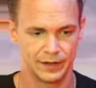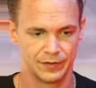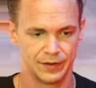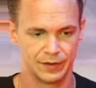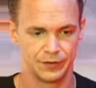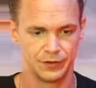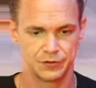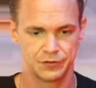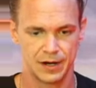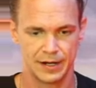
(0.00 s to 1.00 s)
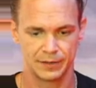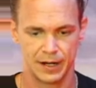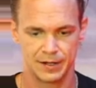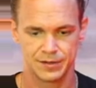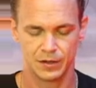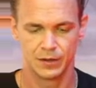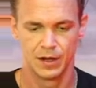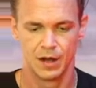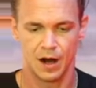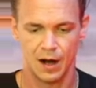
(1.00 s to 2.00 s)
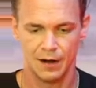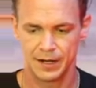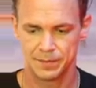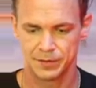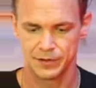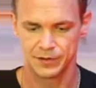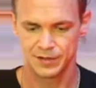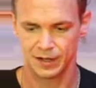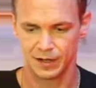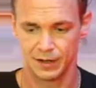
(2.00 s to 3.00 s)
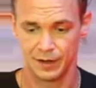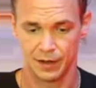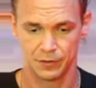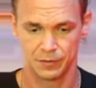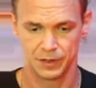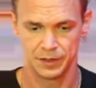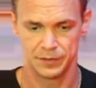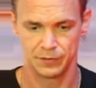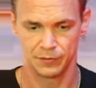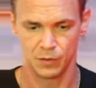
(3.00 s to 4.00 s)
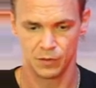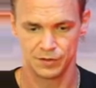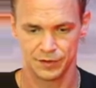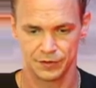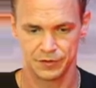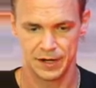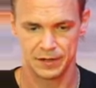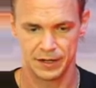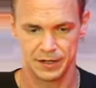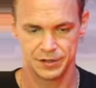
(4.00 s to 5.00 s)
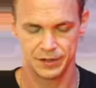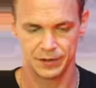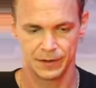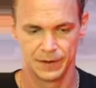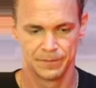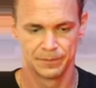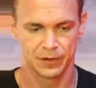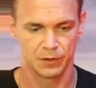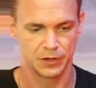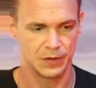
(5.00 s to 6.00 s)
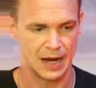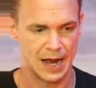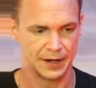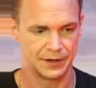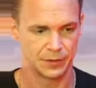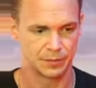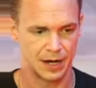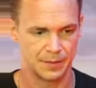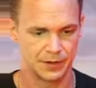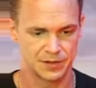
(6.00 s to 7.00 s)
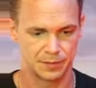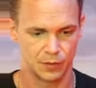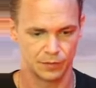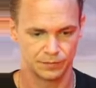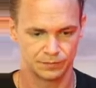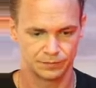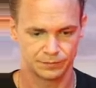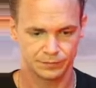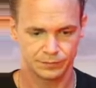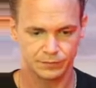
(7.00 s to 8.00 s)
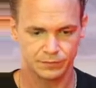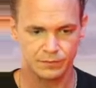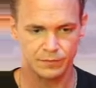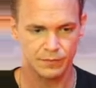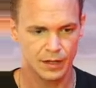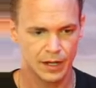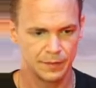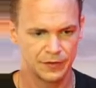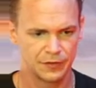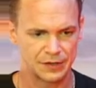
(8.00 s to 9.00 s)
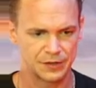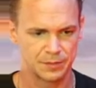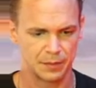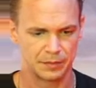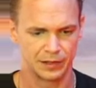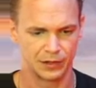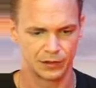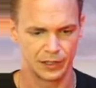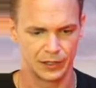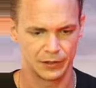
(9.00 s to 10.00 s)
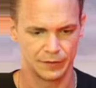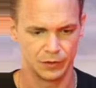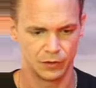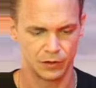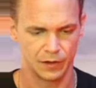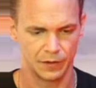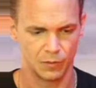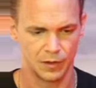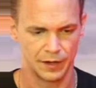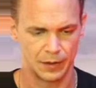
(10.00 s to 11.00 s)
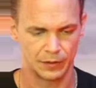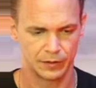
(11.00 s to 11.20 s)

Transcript: this new trading range. So Aave produced another really beautiful horizontal trading range here, where you had your primary support. And this is actually probably a little clearer if you look on the 1 hour.